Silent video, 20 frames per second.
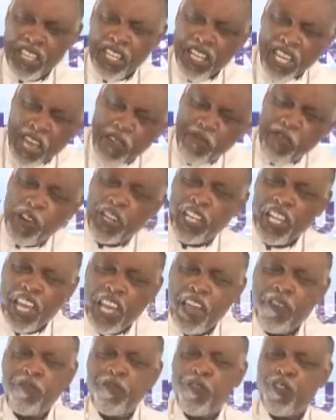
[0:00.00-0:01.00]
Even
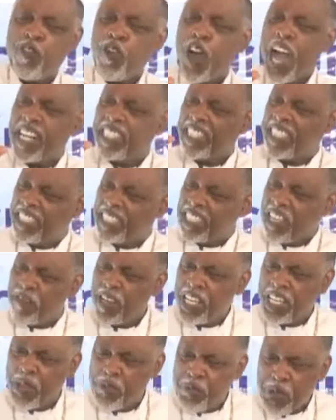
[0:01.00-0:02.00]
if you are
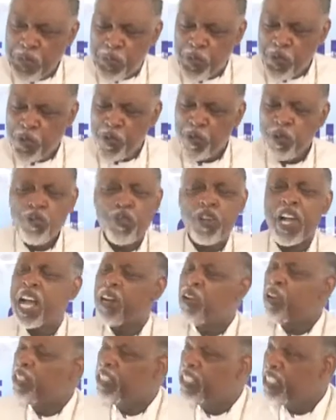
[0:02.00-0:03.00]
deceiving the people, you
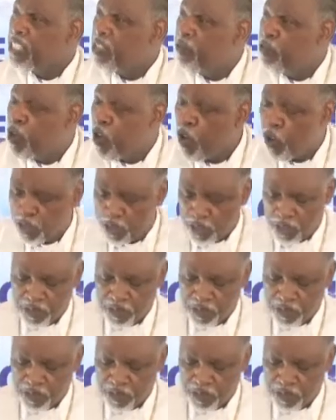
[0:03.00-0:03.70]
cannot deceive God.